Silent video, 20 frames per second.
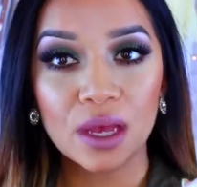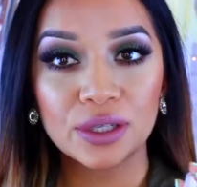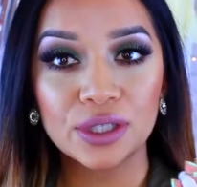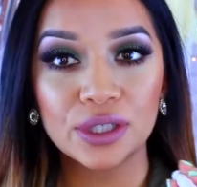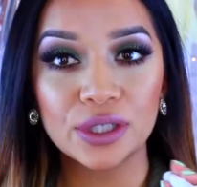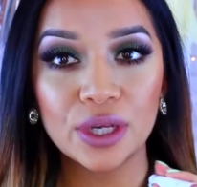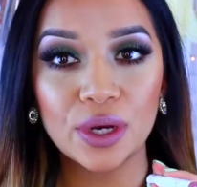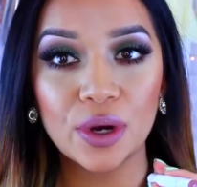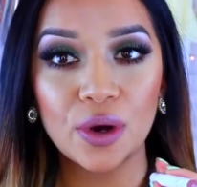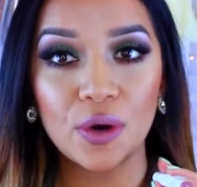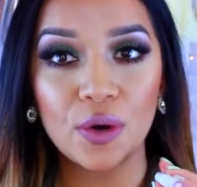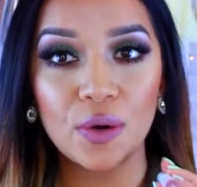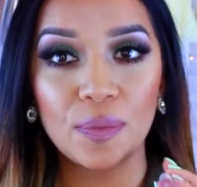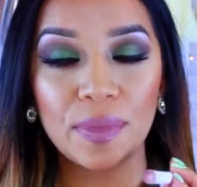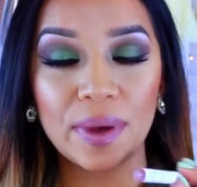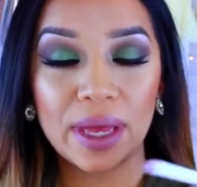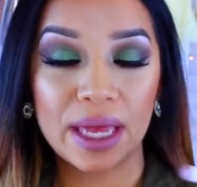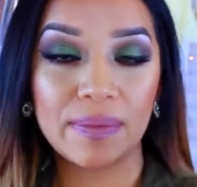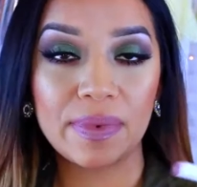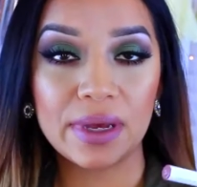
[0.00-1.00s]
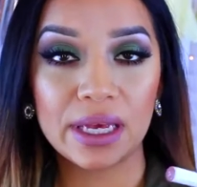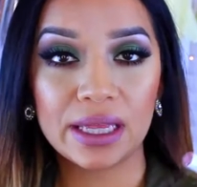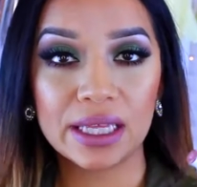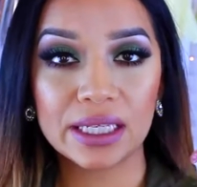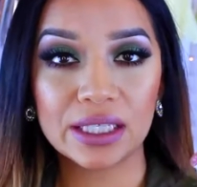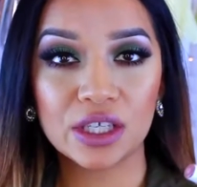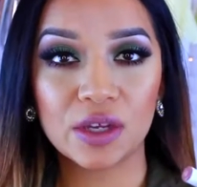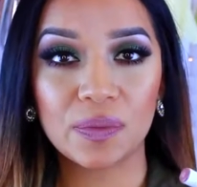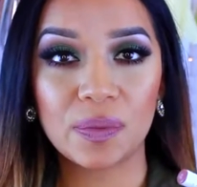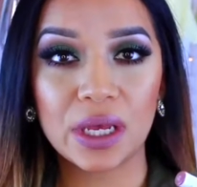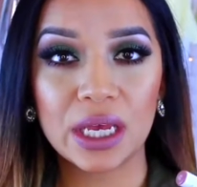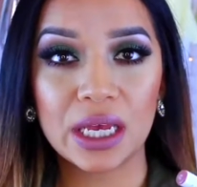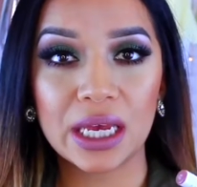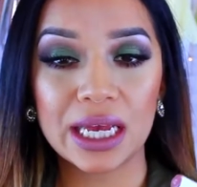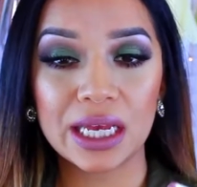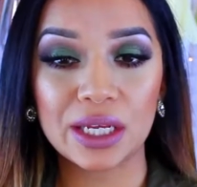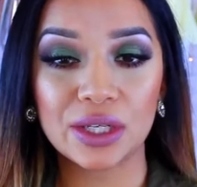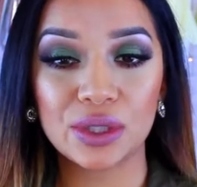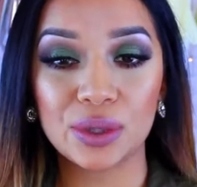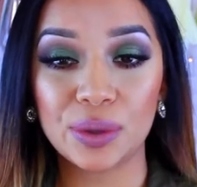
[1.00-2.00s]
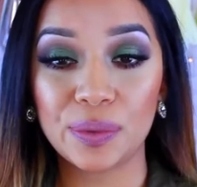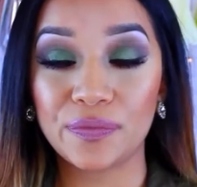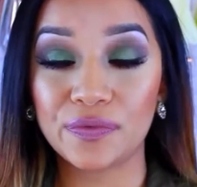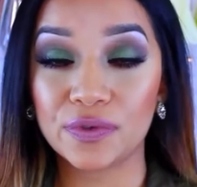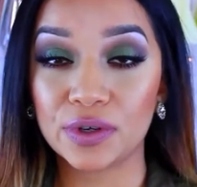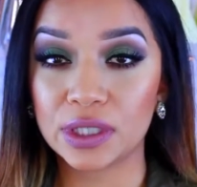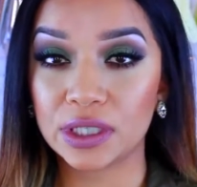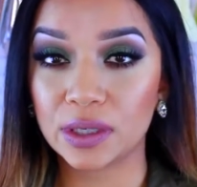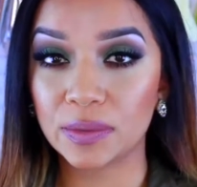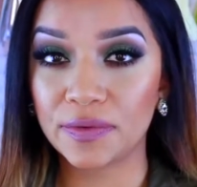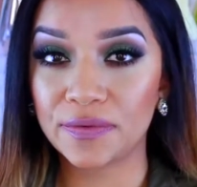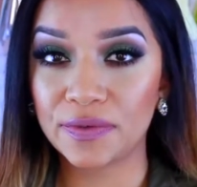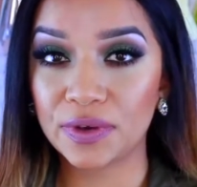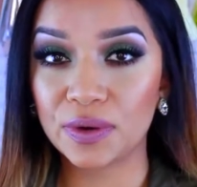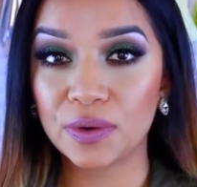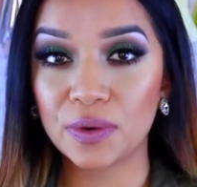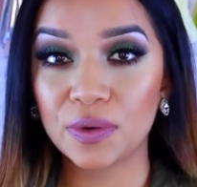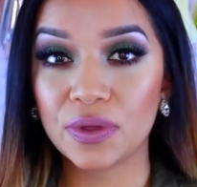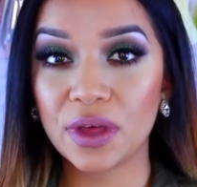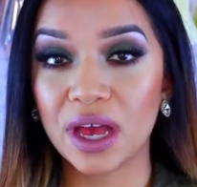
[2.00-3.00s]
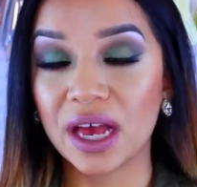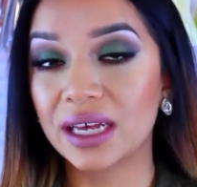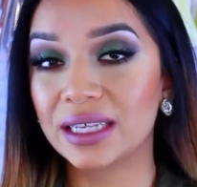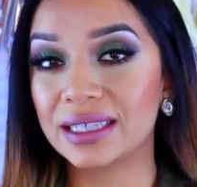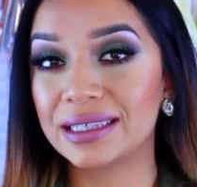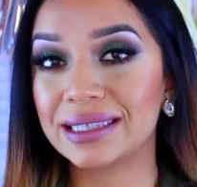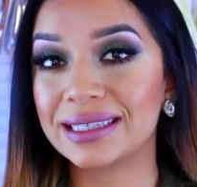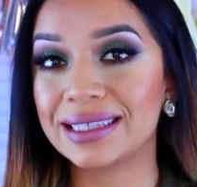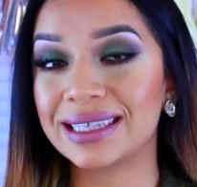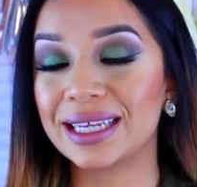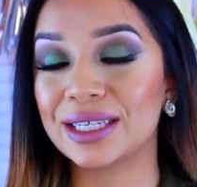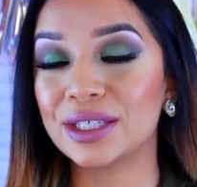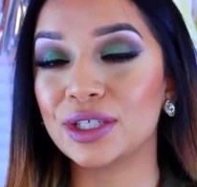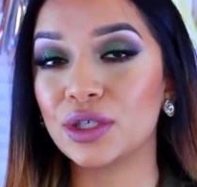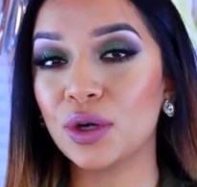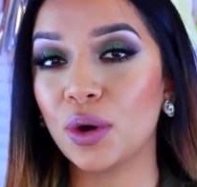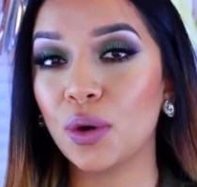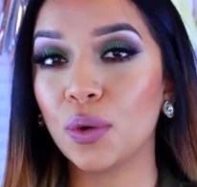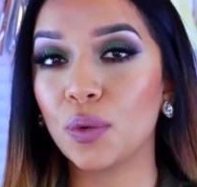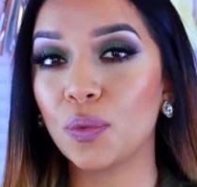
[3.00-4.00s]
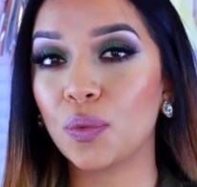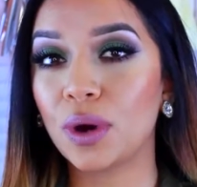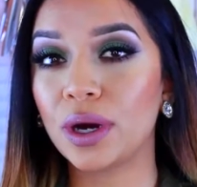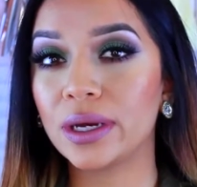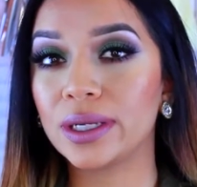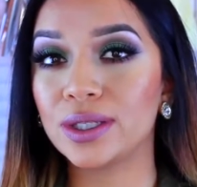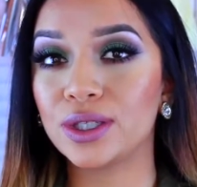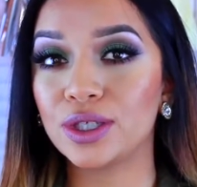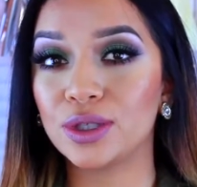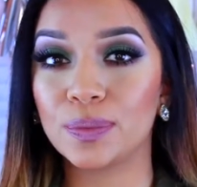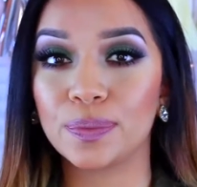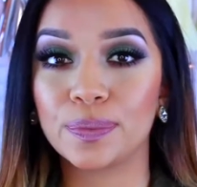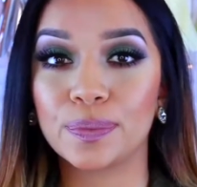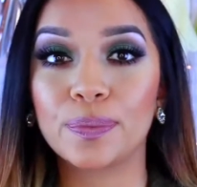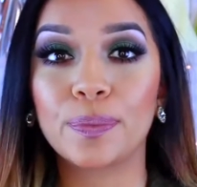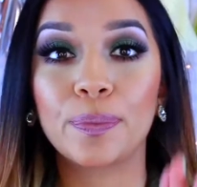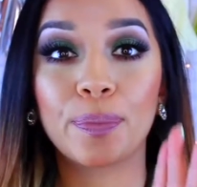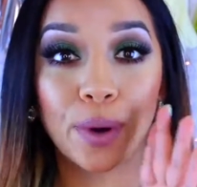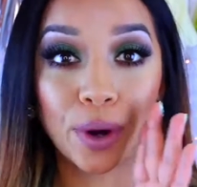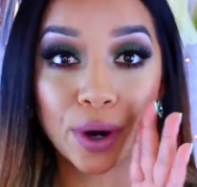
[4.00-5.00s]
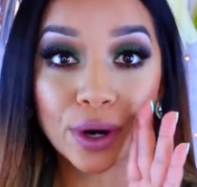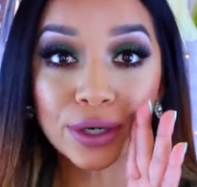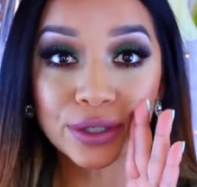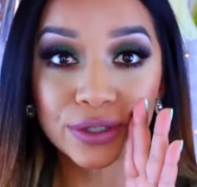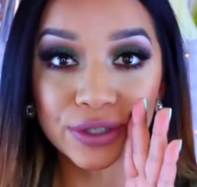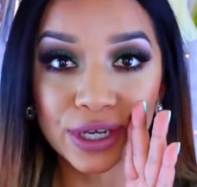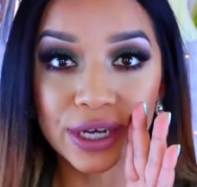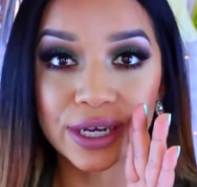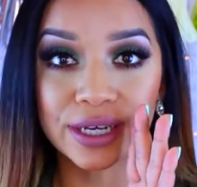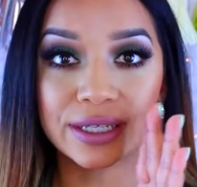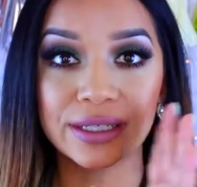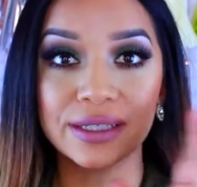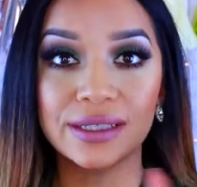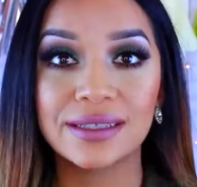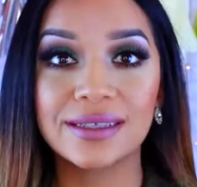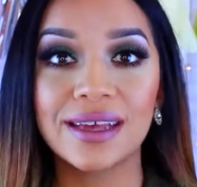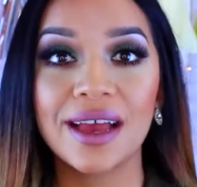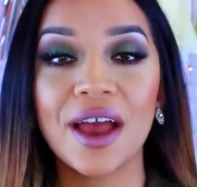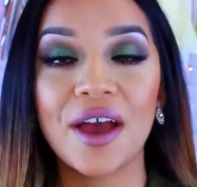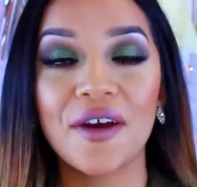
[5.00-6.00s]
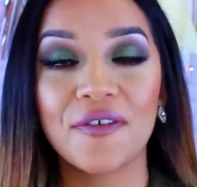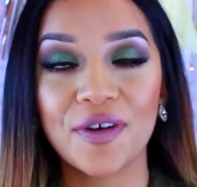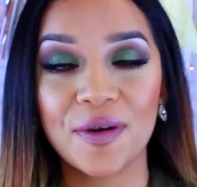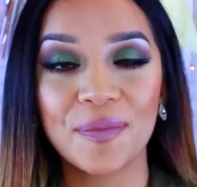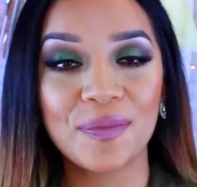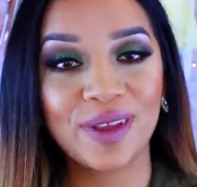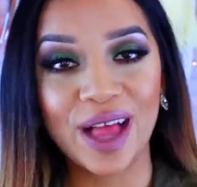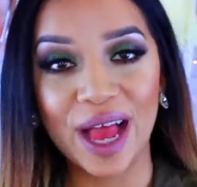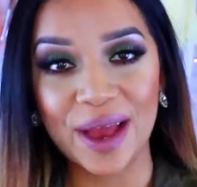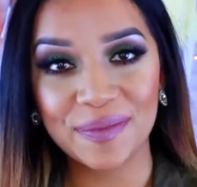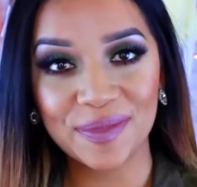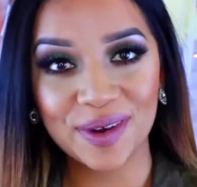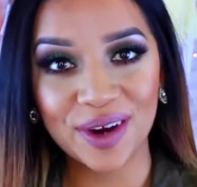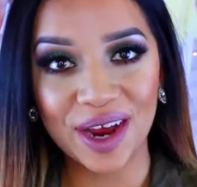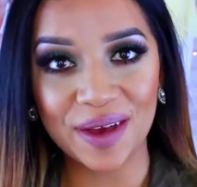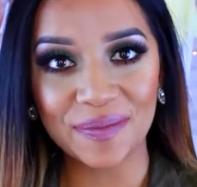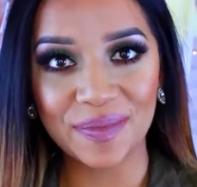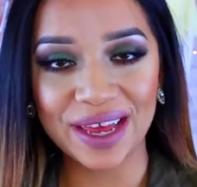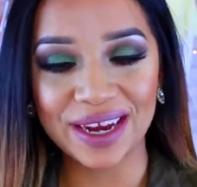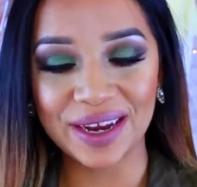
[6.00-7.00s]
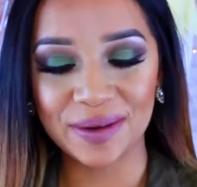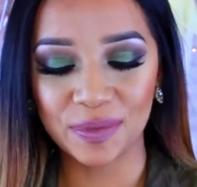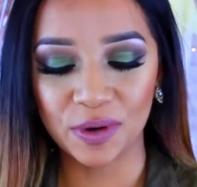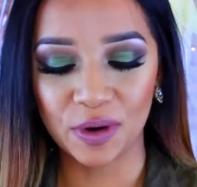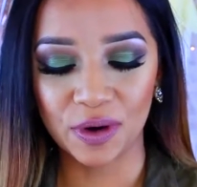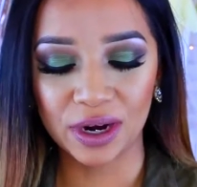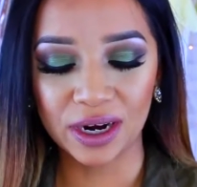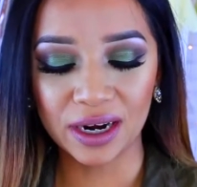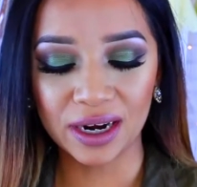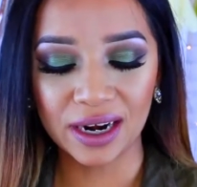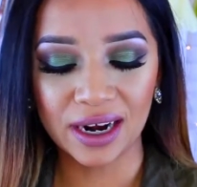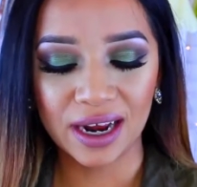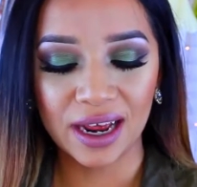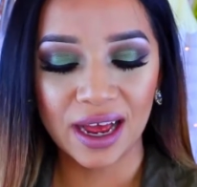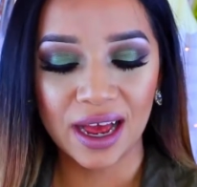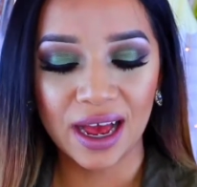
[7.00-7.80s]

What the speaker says: So maybe this could be a dupe for some of you that don't want to purchase from Lime Crime anymore.